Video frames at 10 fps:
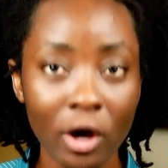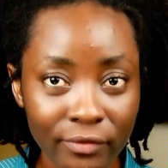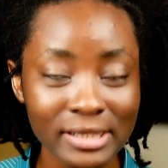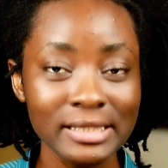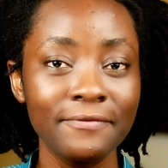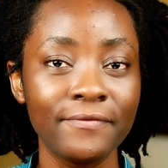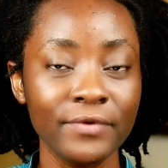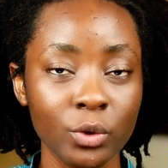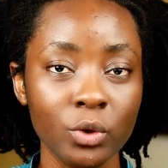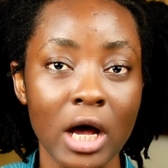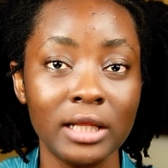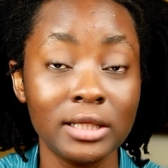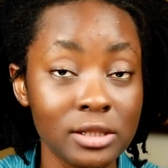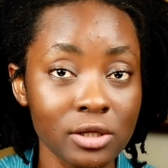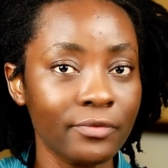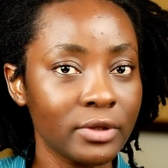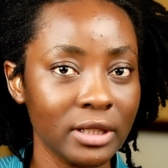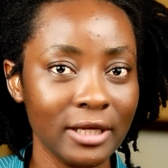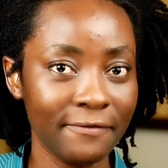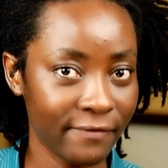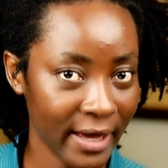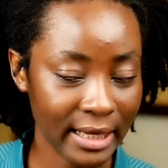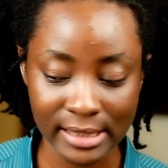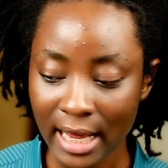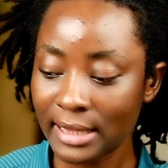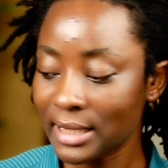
obviously feel the softening effect.